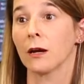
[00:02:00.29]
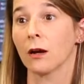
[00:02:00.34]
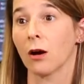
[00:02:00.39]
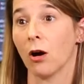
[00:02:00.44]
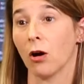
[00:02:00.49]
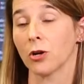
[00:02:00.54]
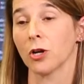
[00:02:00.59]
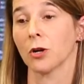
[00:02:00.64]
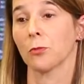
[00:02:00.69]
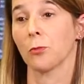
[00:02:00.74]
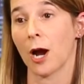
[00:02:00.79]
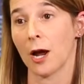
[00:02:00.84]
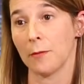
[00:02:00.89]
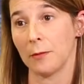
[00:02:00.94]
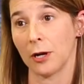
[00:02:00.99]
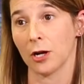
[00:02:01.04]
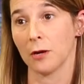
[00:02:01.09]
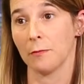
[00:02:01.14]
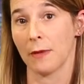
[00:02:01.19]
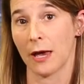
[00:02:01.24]
and call your
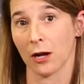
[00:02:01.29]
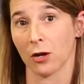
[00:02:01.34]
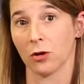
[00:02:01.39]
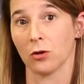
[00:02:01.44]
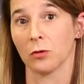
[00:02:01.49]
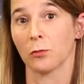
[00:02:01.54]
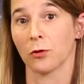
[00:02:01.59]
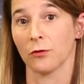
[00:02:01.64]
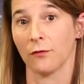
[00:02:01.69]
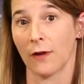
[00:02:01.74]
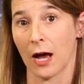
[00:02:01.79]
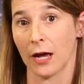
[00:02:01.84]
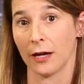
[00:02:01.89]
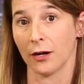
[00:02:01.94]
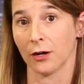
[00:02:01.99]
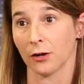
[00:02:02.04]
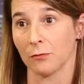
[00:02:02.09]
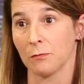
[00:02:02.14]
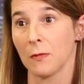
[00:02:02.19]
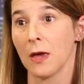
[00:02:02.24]
primary medical
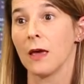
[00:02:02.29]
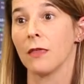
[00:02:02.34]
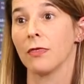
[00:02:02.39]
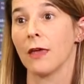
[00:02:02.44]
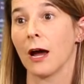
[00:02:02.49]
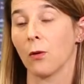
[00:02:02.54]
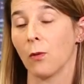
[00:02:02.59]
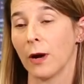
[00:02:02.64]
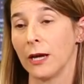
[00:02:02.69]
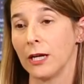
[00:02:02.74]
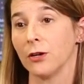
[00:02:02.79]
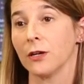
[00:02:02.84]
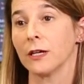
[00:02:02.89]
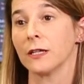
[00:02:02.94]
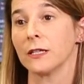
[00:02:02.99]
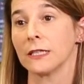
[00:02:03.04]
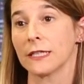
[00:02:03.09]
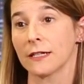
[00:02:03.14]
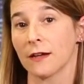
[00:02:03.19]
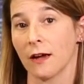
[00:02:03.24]
provider. That way you
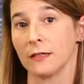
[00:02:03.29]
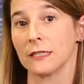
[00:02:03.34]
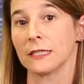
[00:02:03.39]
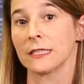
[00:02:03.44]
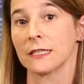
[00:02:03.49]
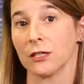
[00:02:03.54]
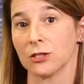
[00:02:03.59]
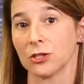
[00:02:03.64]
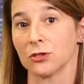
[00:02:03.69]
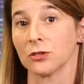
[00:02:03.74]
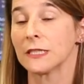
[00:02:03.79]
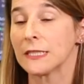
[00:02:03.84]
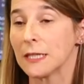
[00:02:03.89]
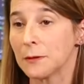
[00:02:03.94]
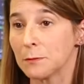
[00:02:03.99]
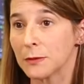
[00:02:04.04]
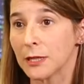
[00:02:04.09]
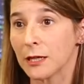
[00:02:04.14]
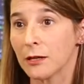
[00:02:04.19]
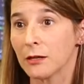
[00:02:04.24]
can discuss your
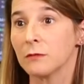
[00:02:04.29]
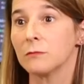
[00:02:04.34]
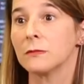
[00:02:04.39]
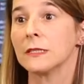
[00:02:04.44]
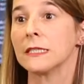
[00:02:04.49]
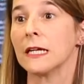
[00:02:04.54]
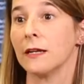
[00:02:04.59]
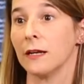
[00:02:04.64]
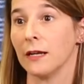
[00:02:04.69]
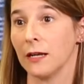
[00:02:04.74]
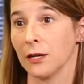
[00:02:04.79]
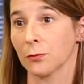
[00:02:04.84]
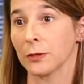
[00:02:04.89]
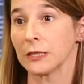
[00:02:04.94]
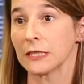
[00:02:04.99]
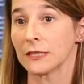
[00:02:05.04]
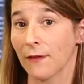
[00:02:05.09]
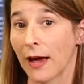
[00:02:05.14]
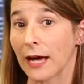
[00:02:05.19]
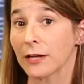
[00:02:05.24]
symptoms and any
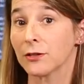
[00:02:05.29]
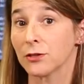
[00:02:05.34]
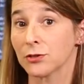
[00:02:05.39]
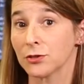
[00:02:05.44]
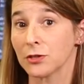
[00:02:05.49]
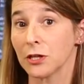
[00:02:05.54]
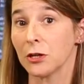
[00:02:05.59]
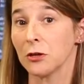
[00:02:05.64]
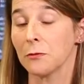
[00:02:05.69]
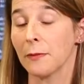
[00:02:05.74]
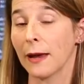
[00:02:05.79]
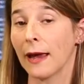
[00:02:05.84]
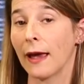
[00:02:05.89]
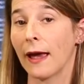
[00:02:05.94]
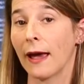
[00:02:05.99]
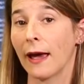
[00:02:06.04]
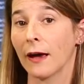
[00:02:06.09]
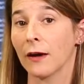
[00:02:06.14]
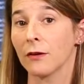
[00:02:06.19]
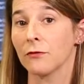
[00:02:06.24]
risk factors that you may
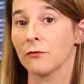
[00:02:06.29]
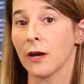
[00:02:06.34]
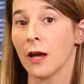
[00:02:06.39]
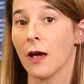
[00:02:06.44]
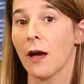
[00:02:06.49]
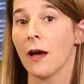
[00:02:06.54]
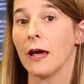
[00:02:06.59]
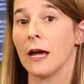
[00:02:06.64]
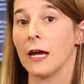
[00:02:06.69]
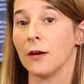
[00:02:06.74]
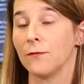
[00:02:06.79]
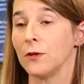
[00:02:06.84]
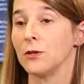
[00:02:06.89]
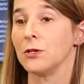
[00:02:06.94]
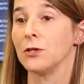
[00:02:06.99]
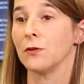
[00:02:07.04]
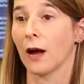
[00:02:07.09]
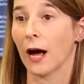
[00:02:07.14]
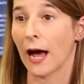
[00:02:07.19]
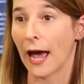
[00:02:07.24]
have. If you
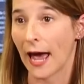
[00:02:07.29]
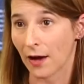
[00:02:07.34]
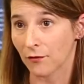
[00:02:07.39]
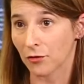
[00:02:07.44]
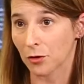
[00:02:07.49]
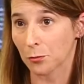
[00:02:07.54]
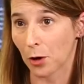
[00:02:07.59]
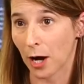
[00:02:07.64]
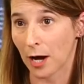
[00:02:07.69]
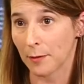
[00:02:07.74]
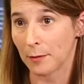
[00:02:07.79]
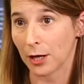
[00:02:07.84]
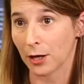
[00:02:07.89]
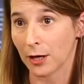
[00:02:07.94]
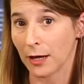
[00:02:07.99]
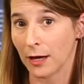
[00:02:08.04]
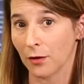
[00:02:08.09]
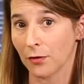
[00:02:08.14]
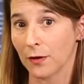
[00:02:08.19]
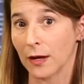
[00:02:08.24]
do not have a
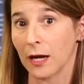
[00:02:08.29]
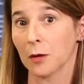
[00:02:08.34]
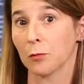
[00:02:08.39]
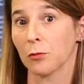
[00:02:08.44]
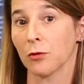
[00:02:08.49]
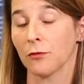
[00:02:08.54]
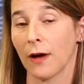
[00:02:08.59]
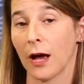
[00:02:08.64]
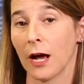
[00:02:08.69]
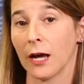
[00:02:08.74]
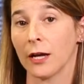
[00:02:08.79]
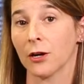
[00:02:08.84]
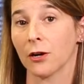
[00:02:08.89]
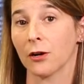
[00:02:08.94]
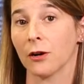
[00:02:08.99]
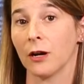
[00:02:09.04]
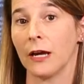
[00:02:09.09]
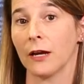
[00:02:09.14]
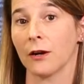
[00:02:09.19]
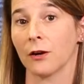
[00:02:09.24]
primary health care
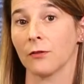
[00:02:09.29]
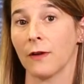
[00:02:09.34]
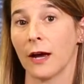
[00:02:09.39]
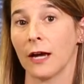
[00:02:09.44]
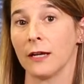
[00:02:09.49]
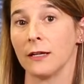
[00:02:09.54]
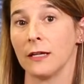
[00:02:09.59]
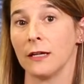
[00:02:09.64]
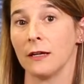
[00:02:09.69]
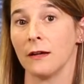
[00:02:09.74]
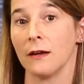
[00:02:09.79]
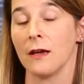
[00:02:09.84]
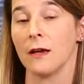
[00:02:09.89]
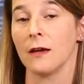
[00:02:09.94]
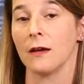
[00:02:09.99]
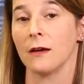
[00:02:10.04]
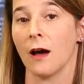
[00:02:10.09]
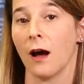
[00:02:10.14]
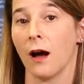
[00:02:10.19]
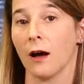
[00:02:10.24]
provider and are finding
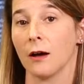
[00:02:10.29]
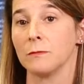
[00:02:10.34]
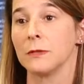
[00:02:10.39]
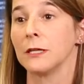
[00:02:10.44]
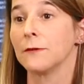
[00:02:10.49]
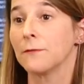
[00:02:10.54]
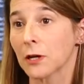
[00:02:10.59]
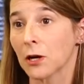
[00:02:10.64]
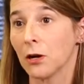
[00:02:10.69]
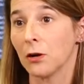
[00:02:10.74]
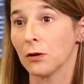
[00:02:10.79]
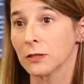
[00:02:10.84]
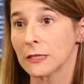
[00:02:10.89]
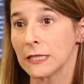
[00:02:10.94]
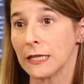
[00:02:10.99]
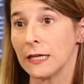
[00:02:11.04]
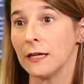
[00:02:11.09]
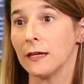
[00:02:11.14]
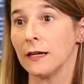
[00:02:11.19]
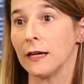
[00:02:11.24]

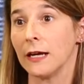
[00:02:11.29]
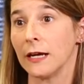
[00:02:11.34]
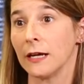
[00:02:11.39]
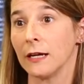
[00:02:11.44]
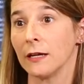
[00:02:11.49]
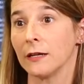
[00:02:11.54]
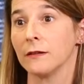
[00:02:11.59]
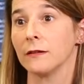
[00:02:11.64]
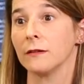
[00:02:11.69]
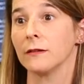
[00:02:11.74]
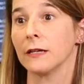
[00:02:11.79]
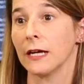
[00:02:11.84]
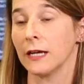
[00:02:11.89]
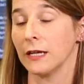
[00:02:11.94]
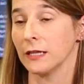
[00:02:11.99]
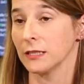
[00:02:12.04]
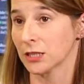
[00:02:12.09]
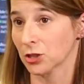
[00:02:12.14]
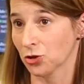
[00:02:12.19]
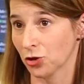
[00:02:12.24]
difficulty in
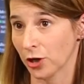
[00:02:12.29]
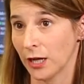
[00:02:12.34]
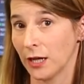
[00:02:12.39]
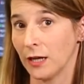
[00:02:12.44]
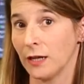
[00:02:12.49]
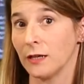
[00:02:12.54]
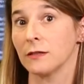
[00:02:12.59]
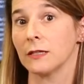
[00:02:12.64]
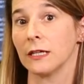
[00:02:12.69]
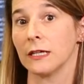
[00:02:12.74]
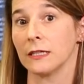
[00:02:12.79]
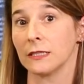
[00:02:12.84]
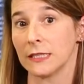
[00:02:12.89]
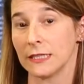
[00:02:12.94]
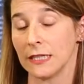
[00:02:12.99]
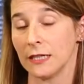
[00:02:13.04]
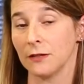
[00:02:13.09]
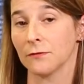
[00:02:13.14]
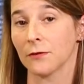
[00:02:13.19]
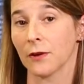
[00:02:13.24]
getting screened and
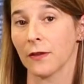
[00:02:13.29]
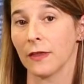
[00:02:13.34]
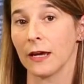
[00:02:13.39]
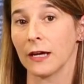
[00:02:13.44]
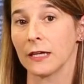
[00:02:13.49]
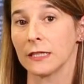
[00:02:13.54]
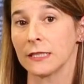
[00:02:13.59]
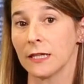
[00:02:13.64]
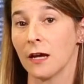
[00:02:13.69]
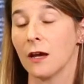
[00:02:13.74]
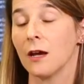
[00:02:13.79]
seen for this,